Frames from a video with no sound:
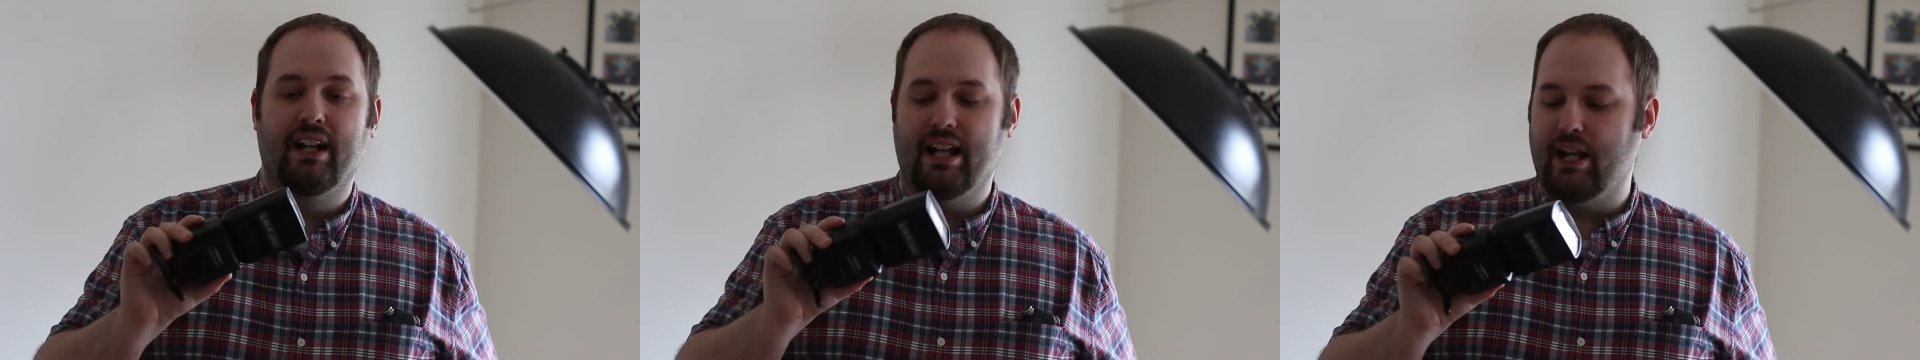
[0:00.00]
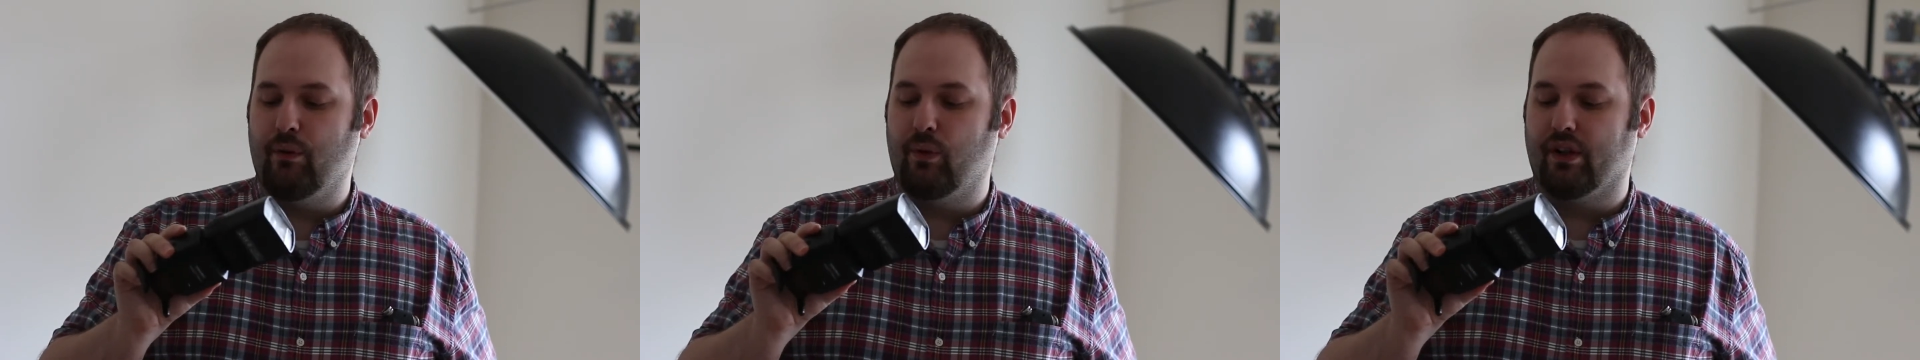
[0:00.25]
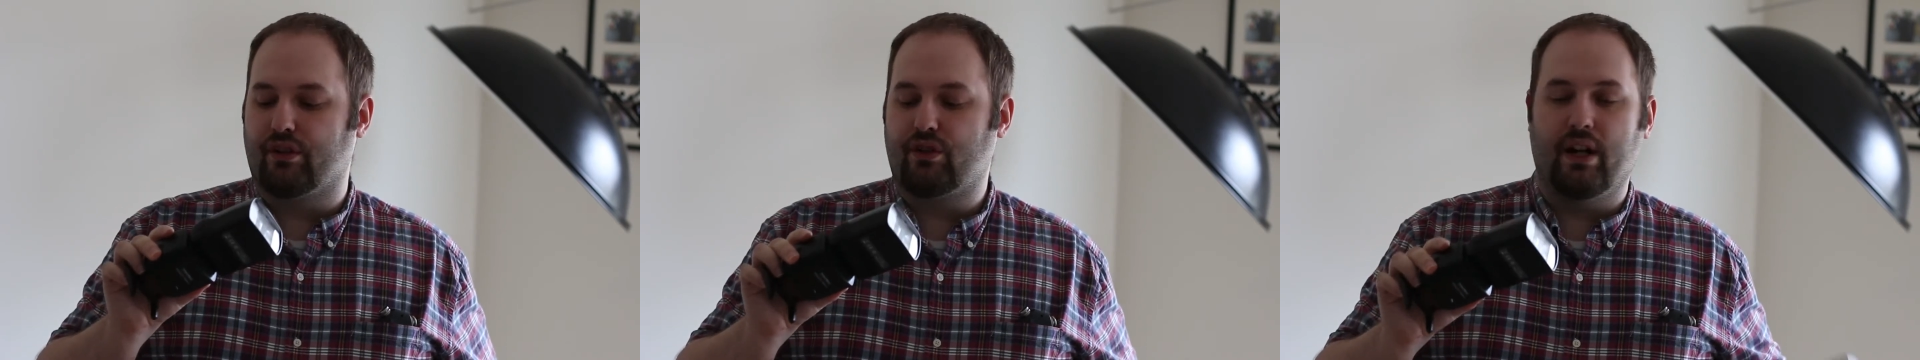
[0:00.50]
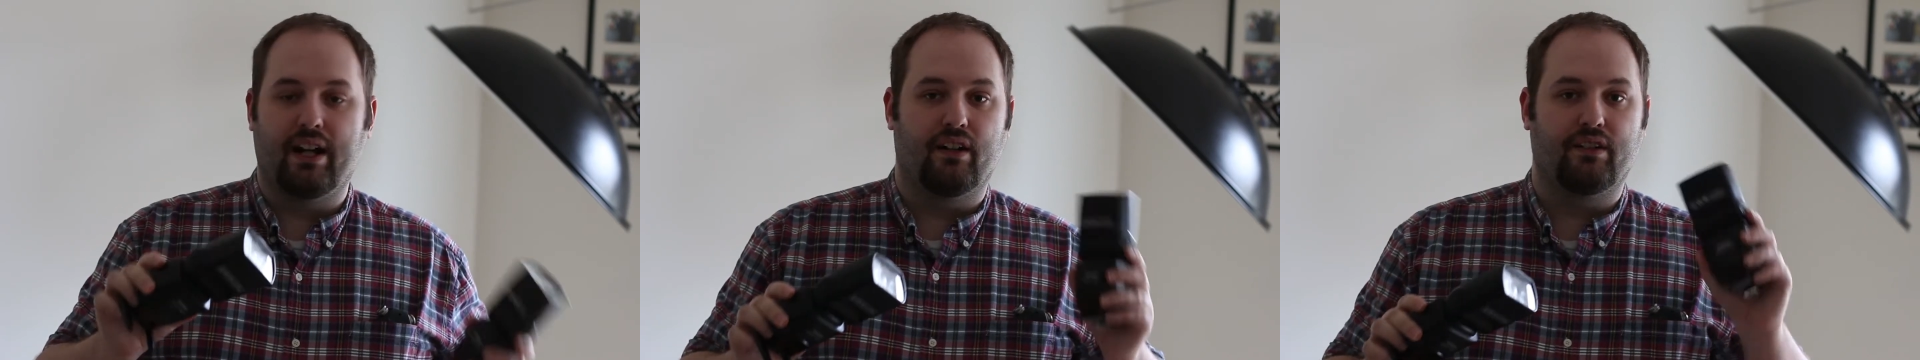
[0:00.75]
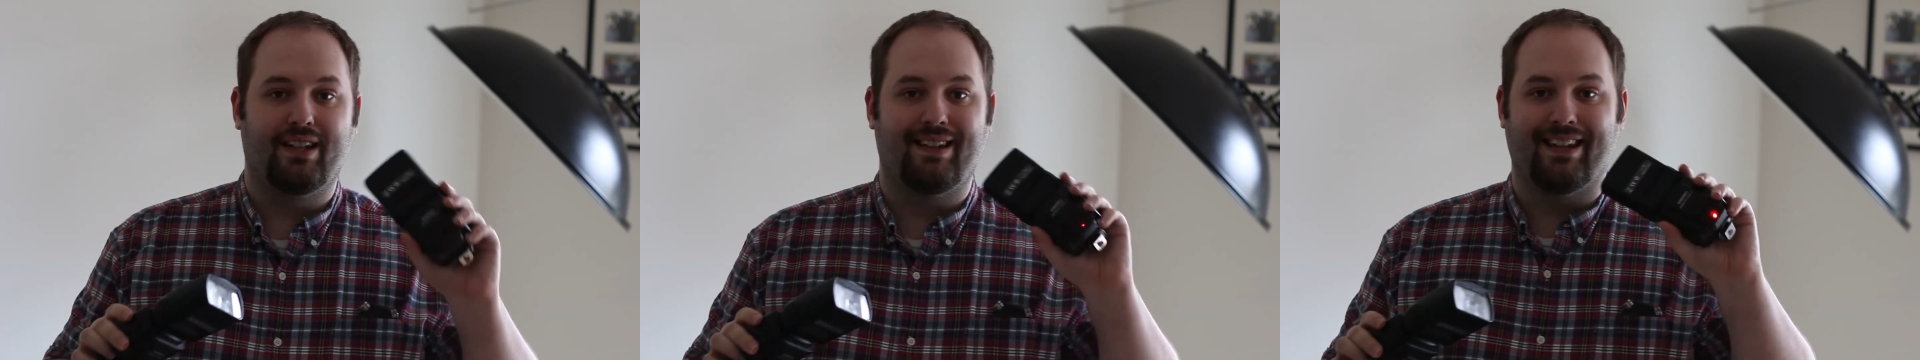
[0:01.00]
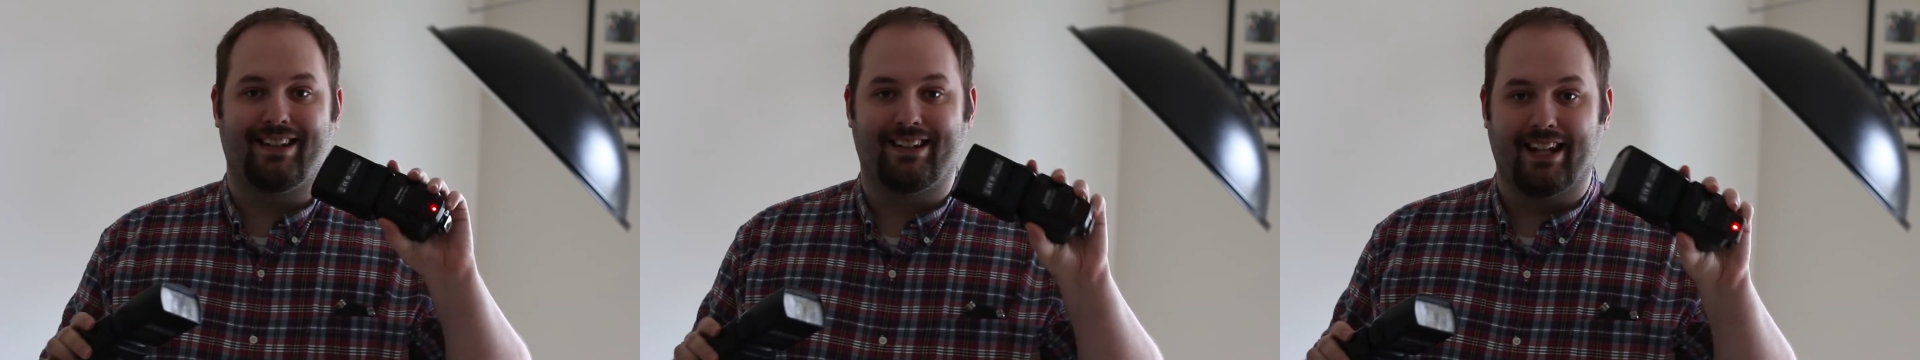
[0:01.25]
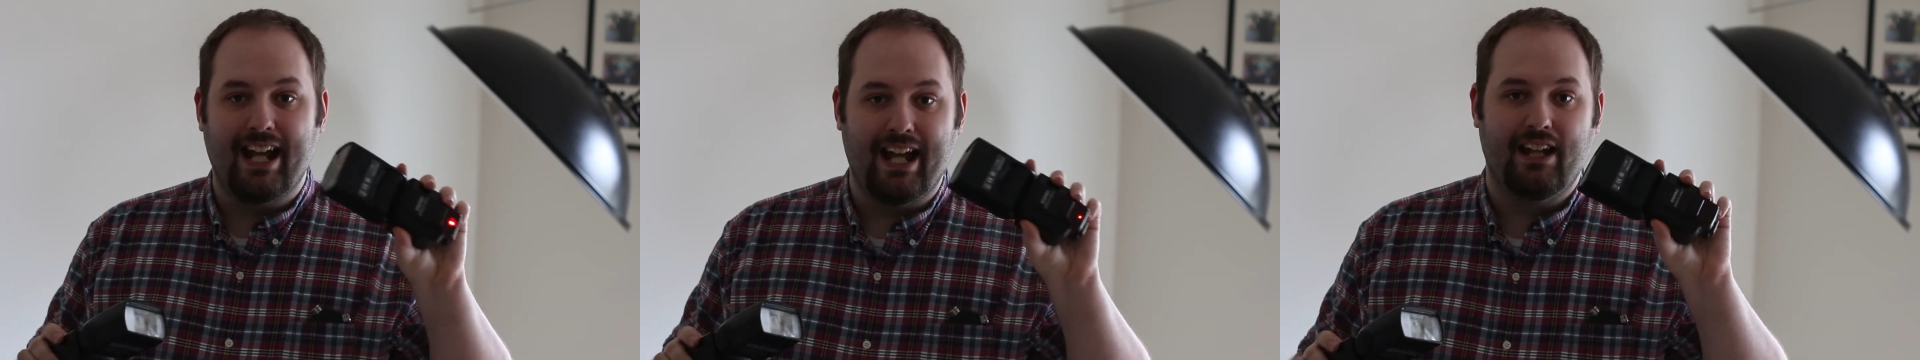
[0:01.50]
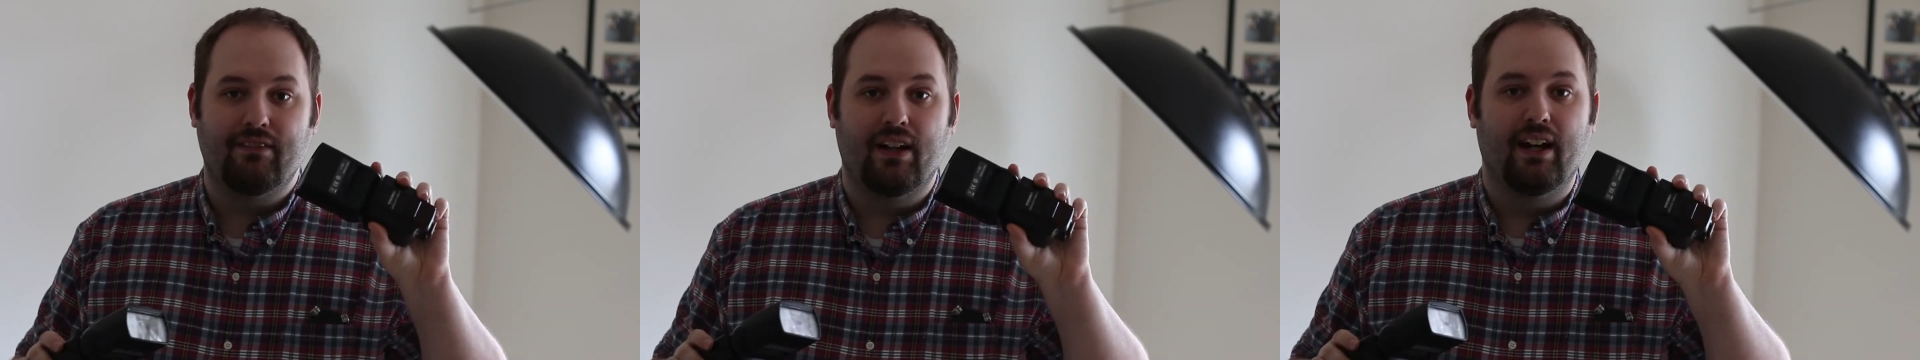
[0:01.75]
It will trigger to the
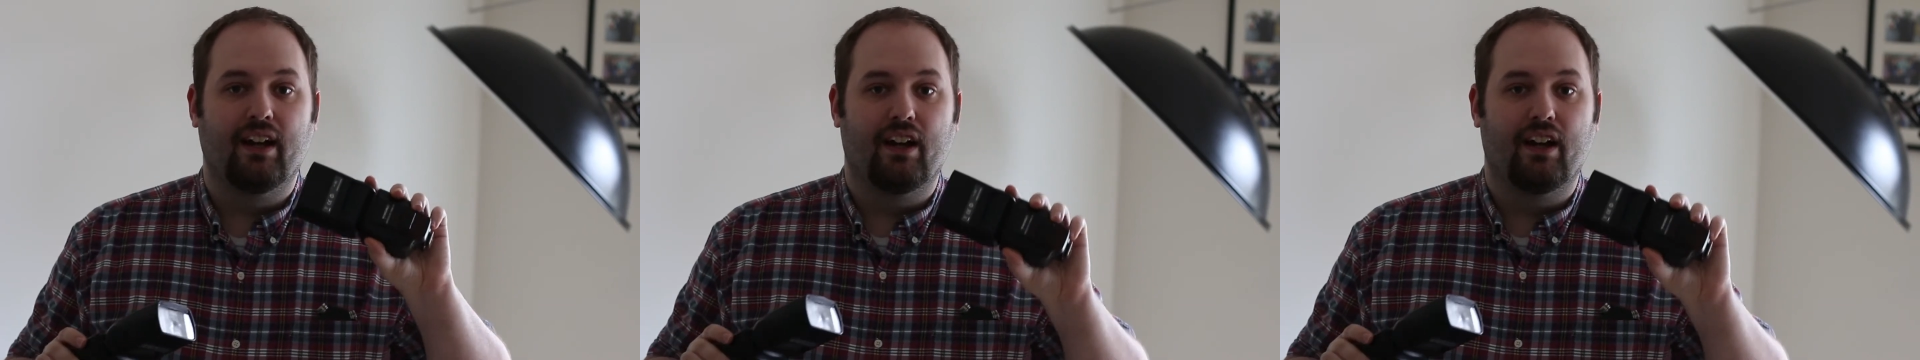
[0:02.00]
slave